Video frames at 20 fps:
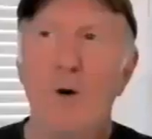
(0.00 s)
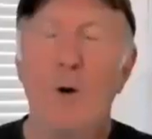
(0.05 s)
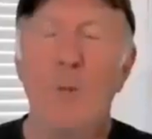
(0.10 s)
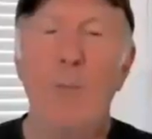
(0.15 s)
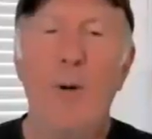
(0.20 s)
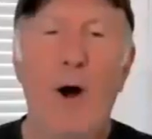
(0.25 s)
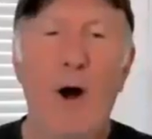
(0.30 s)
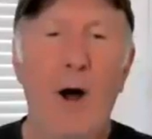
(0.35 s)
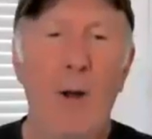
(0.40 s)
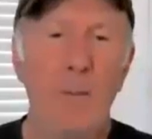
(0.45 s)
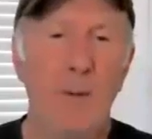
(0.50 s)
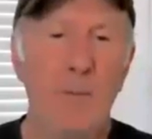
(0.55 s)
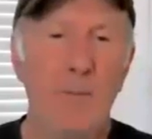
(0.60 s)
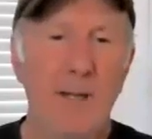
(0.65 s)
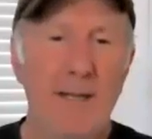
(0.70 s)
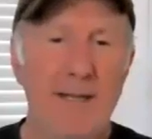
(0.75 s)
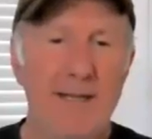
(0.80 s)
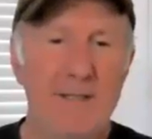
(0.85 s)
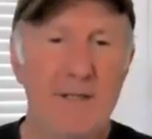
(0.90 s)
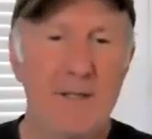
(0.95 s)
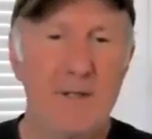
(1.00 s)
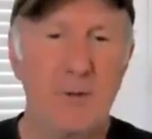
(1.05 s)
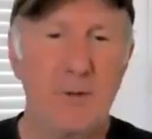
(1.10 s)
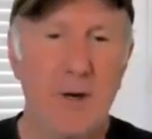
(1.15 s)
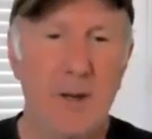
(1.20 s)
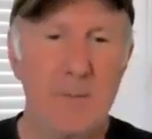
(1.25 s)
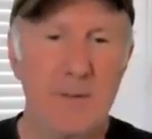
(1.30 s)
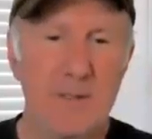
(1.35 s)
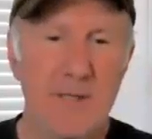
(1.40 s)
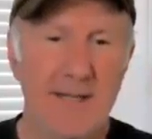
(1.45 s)
Earl Palmer played the
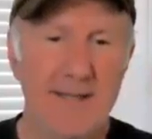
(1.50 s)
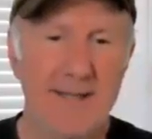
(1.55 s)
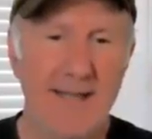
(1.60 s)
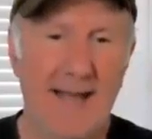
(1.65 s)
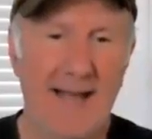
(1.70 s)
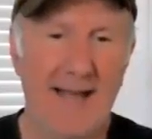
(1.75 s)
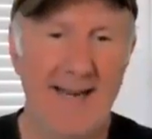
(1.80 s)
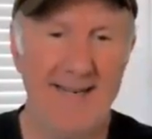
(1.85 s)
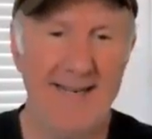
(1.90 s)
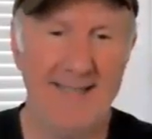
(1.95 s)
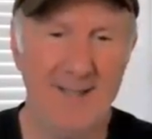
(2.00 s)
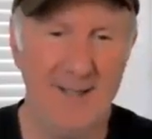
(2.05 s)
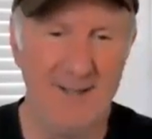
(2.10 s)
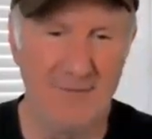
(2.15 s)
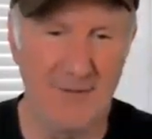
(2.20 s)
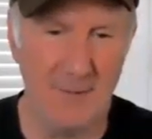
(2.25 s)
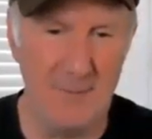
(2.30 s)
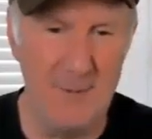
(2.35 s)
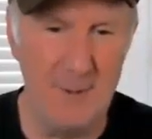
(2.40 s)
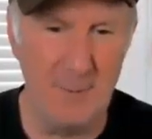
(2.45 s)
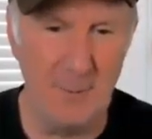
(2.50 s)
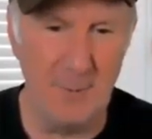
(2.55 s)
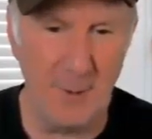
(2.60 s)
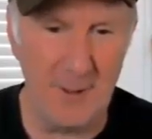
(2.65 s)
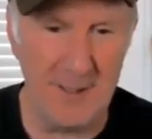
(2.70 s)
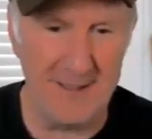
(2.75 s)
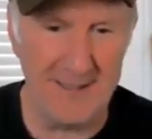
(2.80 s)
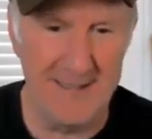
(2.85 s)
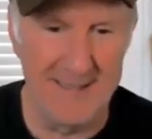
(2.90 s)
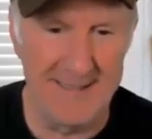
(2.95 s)
drums on that from New
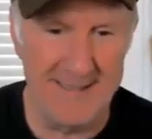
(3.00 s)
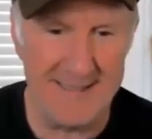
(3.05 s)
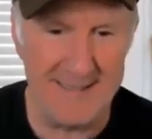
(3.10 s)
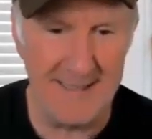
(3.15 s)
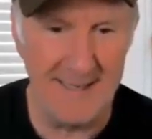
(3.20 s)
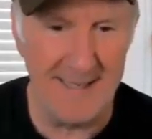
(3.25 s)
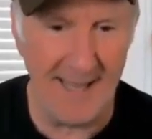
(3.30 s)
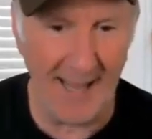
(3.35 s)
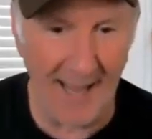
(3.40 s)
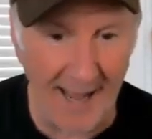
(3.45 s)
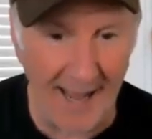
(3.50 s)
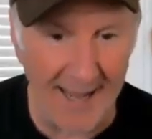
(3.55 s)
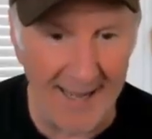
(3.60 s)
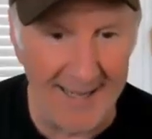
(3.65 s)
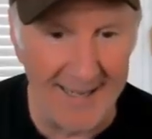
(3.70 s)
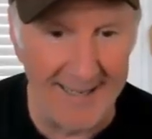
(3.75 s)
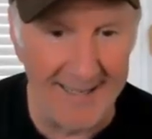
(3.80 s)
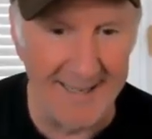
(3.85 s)
Orleans. Yeah.